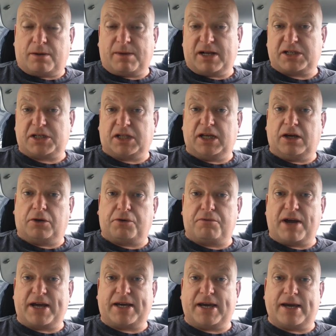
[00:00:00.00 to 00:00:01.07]
I'm actually on a
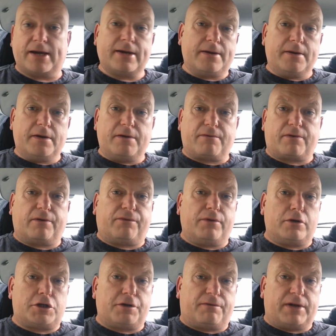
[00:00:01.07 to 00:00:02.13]
recce for a
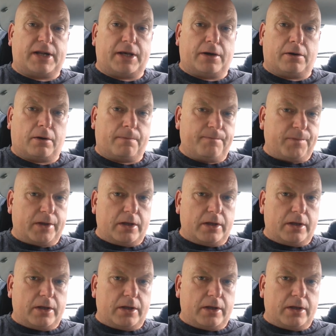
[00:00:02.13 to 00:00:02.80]
future video.